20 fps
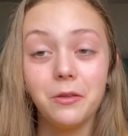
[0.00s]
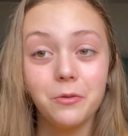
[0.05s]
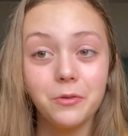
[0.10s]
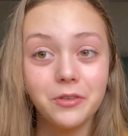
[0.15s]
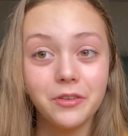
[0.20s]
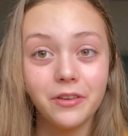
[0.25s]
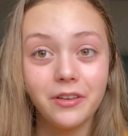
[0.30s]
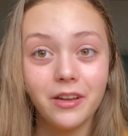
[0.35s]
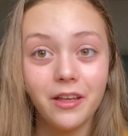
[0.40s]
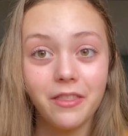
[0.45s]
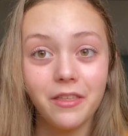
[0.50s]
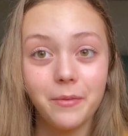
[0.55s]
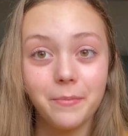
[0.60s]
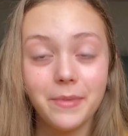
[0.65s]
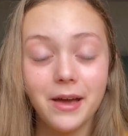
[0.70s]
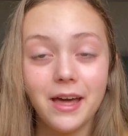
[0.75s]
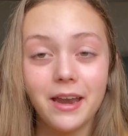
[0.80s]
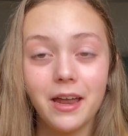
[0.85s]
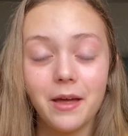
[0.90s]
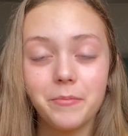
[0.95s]
usually nothing
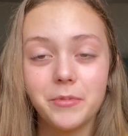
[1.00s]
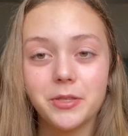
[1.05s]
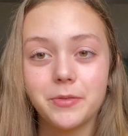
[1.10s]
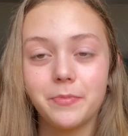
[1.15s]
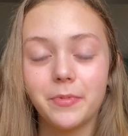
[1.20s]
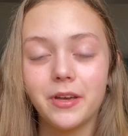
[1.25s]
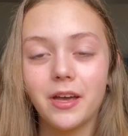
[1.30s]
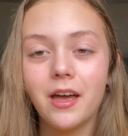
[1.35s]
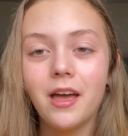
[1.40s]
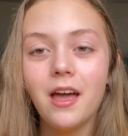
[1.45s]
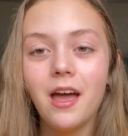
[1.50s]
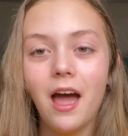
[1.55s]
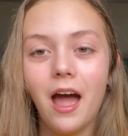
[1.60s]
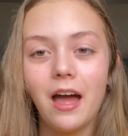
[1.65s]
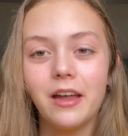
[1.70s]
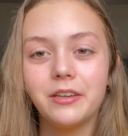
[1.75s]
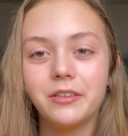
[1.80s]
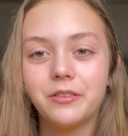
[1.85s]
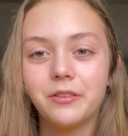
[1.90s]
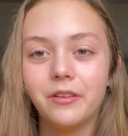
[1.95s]
bad happens, but
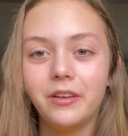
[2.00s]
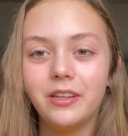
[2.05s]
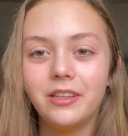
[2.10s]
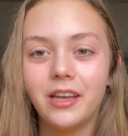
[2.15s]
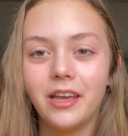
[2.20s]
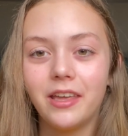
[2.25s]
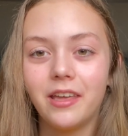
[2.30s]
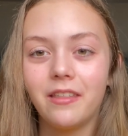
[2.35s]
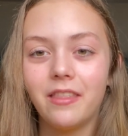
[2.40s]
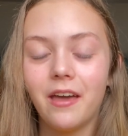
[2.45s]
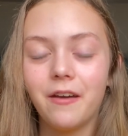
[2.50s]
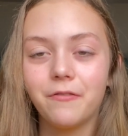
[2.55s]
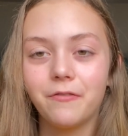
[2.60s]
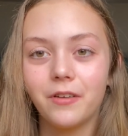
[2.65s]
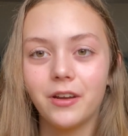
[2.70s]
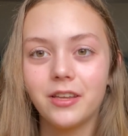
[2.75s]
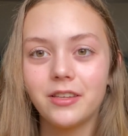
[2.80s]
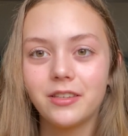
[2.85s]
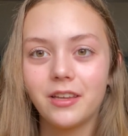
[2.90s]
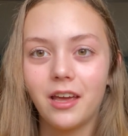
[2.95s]
I just don't like taking that
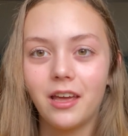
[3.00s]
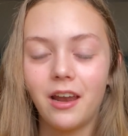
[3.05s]
risk,